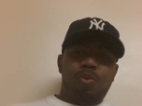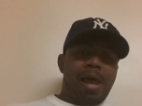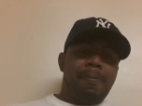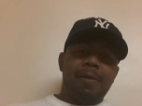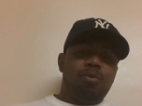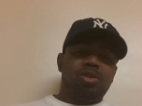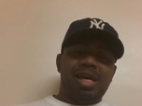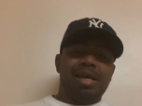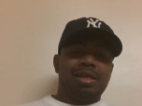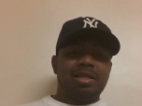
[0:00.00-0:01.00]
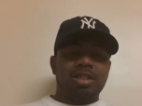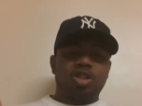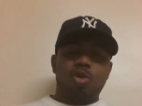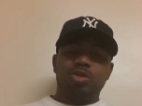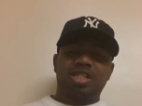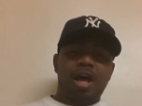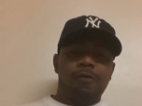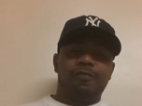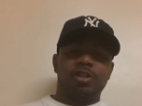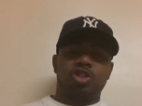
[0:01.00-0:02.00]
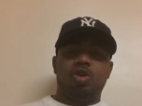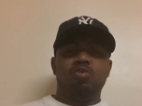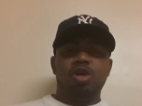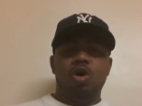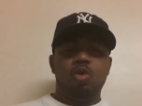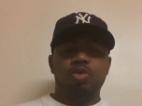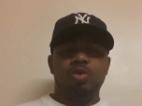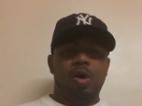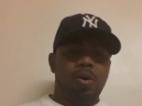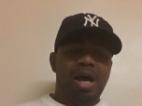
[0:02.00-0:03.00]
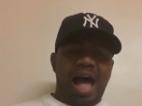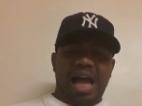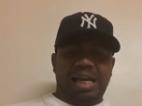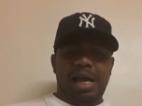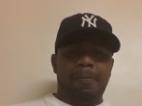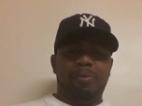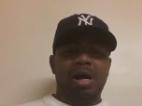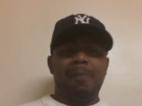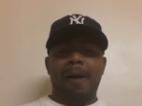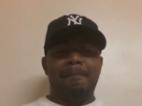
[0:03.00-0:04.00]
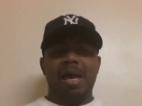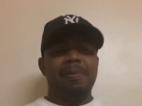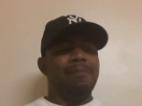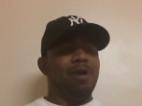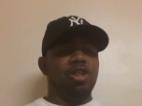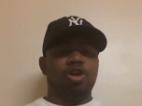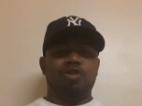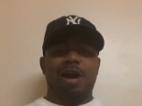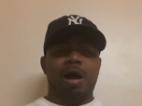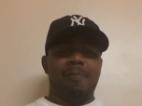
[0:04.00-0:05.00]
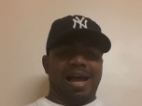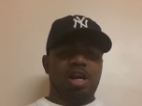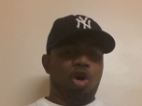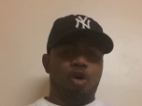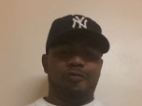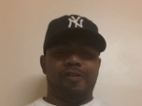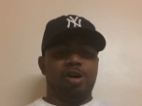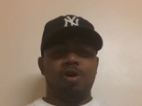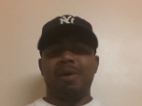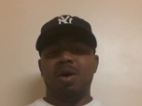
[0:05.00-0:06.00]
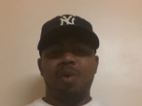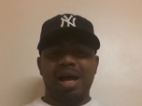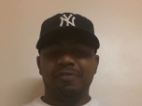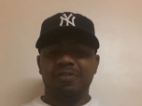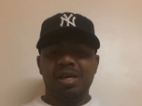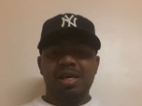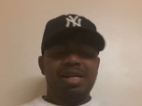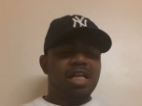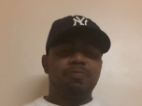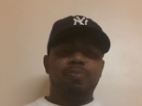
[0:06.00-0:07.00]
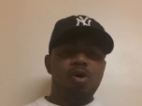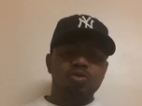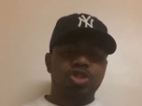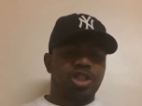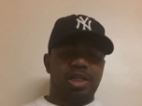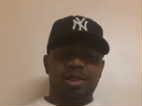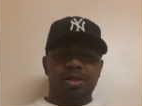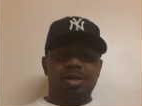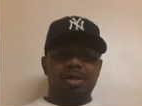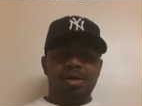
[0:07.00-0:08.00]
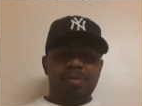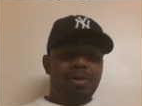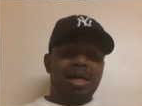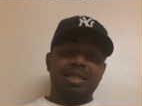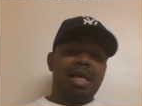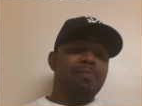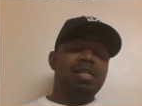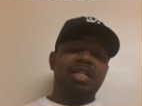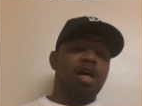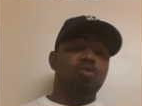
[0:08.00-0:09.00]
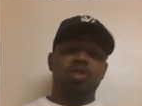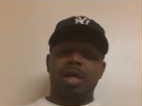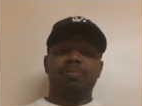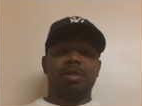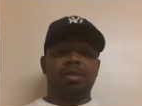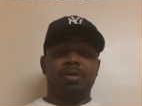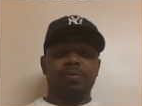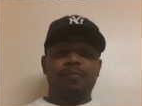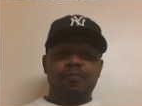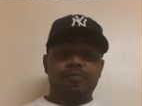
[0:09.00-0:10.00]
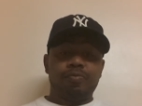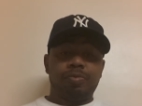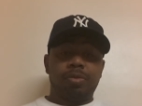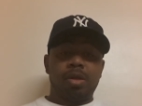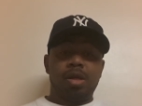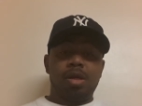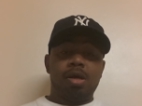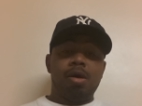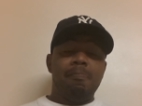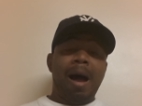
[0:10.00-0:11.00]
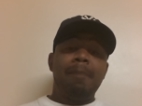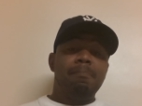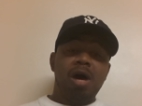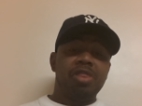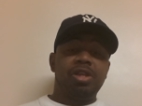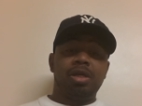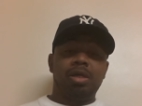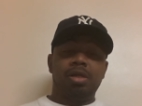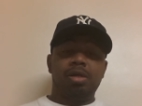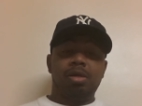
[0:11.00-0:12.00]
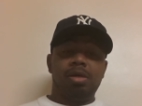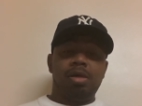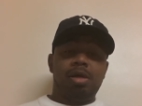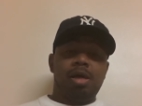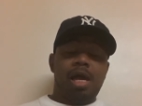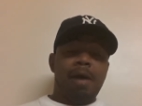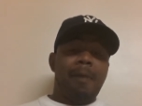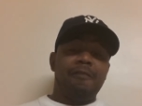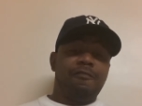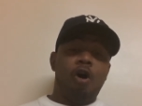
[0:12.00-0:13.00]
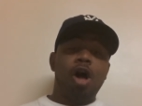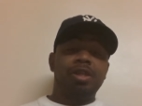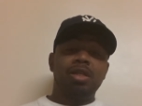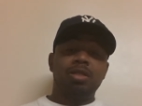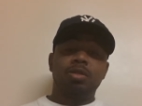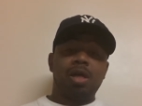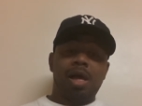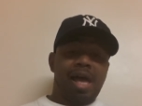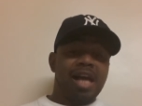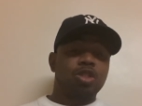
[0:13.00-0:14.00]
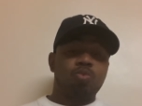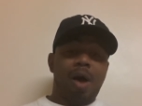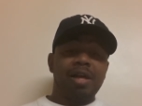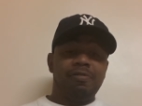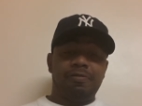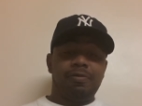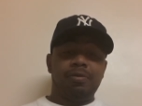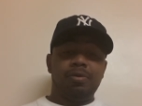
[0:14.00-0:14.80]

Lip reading: the way people think is so selfish. Oh no, you know, I can't bring my baby mother around my girlfriend or my wife. That's bullshit. Because let me tell you something. My mother and my father's ex-wife